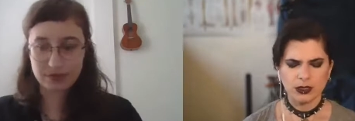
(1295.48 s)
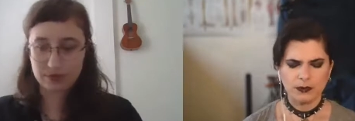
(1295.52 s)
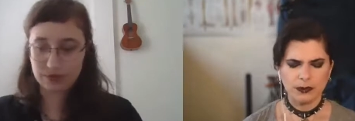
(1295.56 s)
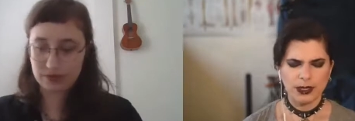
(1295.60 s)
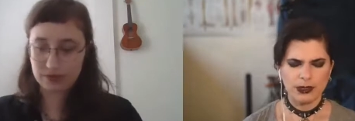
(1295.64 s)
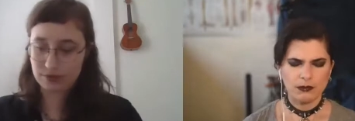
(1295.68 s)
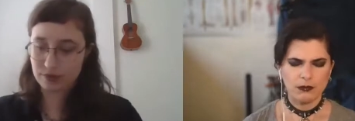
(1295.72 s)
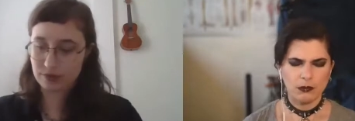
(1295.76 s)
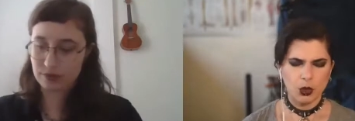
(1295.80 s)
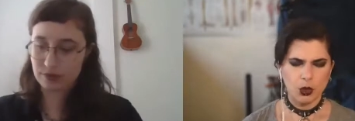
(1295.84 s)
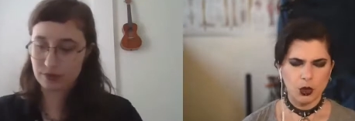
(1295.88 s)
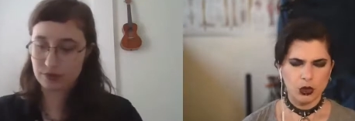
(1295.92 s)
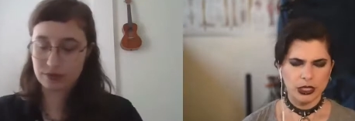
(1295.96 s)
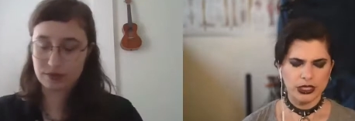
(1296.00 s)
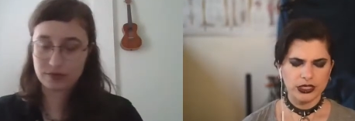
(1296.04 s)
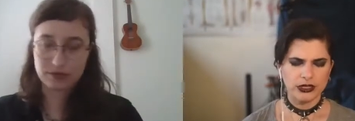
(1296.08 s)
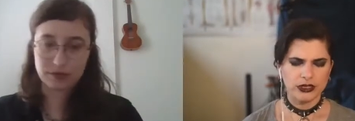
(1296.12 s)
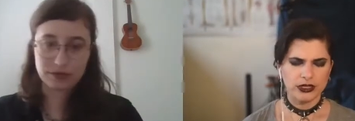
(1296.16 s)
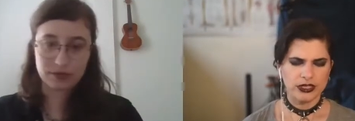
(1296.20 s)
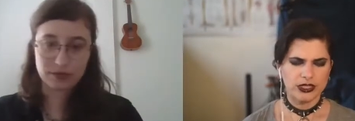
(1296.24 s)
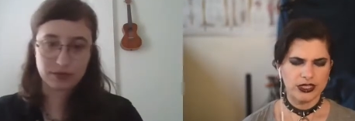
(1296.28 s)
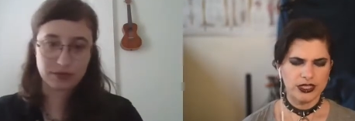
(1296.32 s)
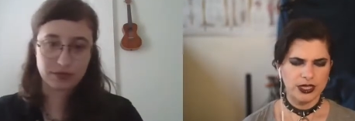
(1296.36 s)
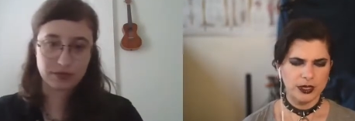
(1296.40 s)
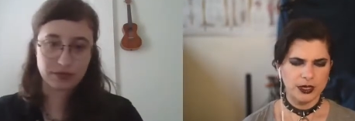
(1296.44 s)
Speaker 1: bit more into the
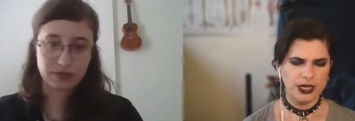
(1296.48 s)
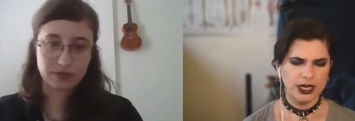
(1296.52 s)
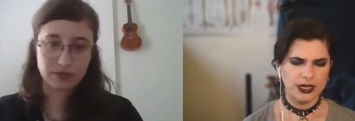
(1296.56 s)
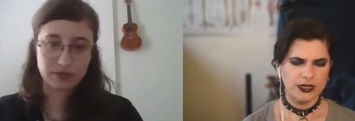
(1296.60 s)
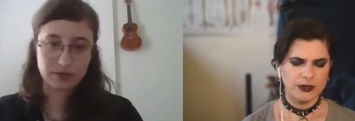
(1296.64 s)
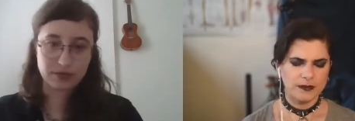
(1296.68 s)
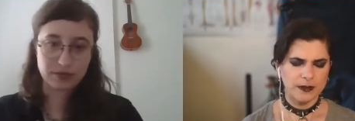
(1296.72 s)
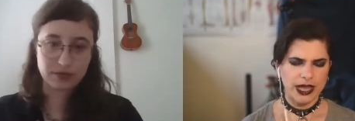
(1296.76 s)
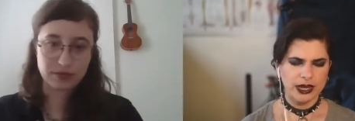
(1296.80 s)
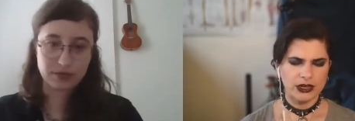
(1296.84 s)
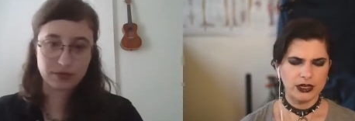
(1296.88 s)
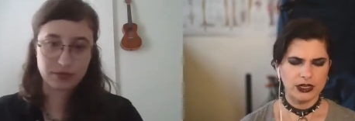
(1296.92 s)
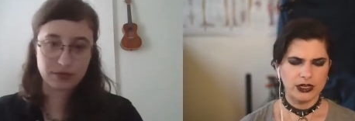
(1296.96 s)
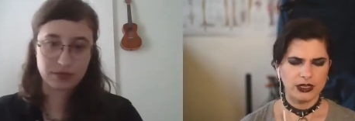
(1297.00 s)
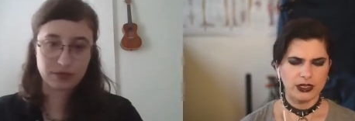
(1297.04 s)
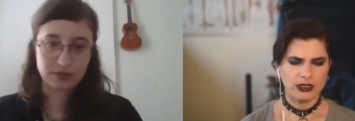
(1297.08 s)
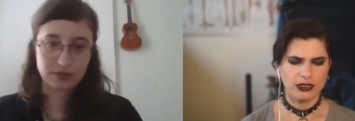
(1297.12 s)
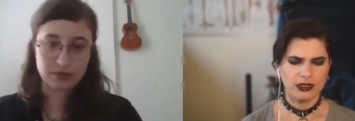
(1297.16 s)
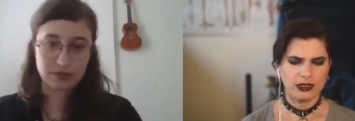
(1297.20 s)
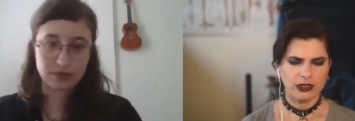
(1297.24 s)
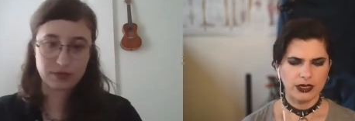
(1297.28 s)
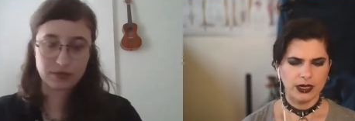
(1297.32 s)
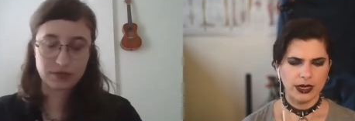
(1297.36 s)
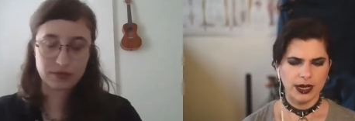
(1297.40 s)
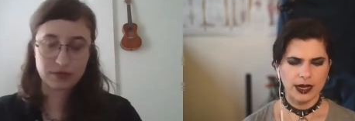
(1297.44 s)
subject matter
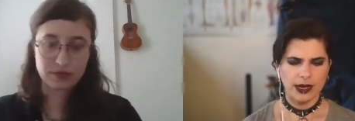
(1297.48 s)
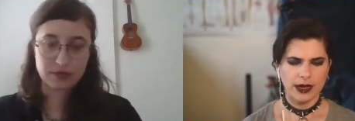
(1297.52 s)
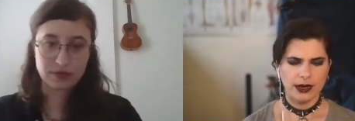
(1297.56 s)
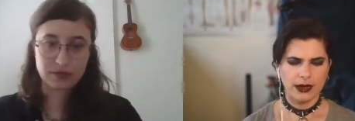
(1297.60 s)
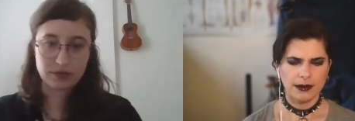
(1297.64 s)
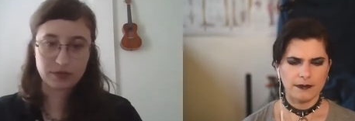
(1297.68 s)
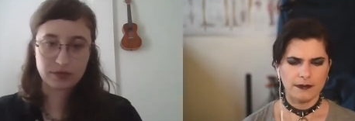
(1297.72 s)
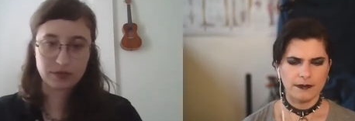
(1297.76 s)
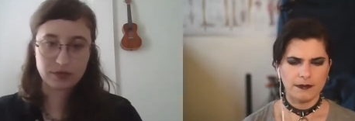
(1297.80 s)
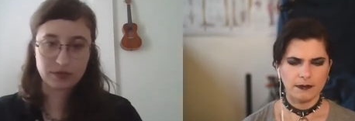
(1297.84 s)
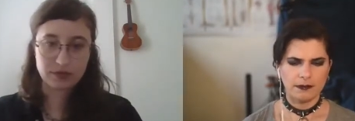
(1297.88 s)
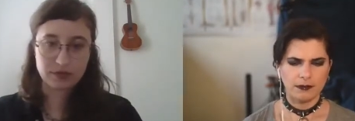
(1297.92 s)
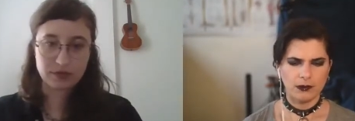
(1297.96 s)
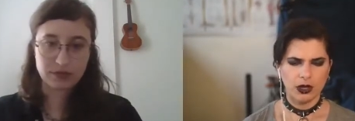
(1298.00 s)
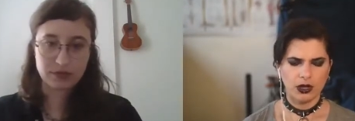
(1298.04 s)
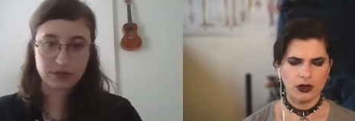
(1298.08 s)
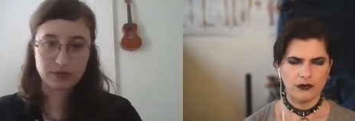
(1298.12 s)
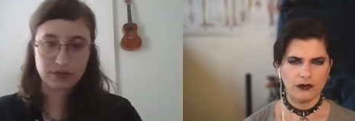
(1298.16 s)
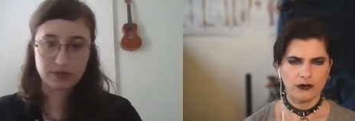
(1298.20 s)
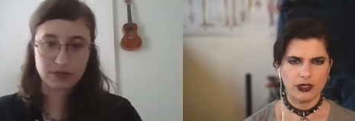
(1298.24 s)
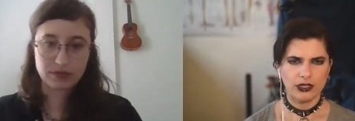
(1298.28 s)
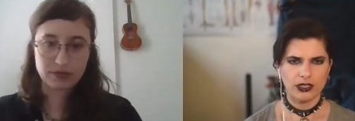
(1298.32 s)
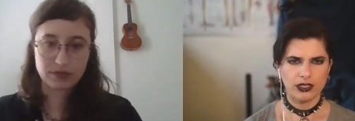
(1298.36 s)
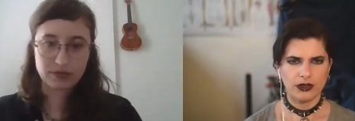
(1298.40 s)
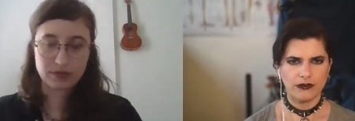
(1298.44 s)
um, of the
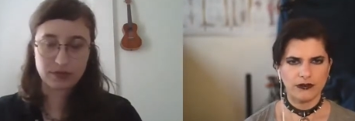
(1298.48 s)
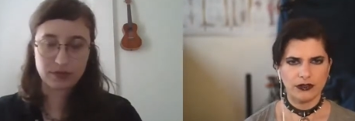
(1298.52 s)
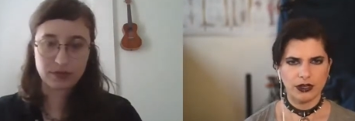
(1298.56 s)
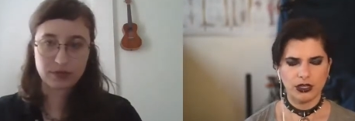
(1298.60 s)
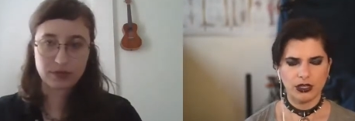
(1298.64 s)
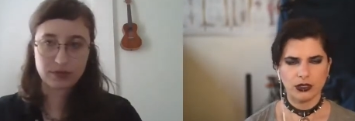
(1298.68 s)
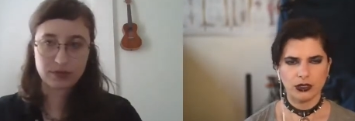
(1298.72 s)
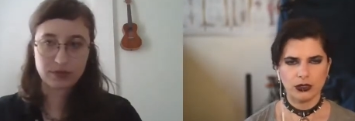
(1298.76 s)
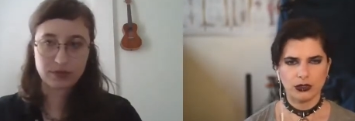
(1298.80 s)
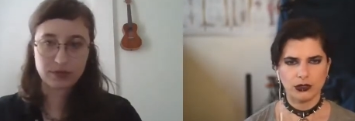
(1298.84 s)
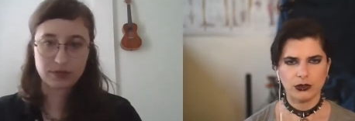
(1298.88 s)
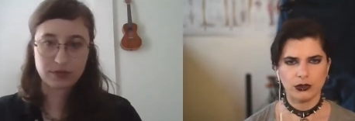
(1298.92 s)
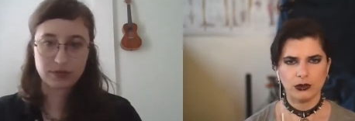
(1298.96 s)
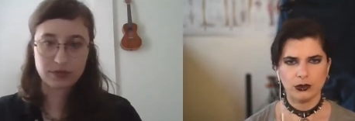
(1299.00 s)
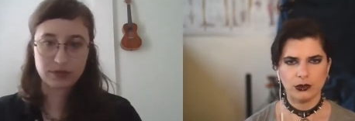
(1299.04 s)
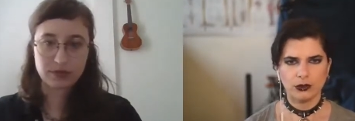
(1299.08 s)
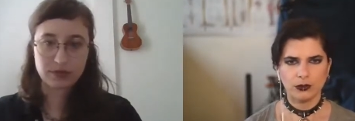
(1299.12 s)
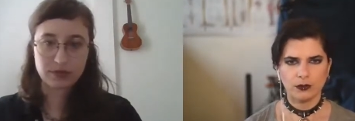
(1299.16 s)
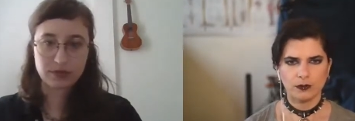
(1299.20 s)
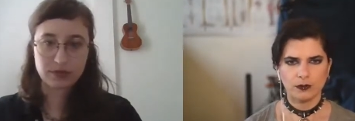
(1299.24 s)
stuff that you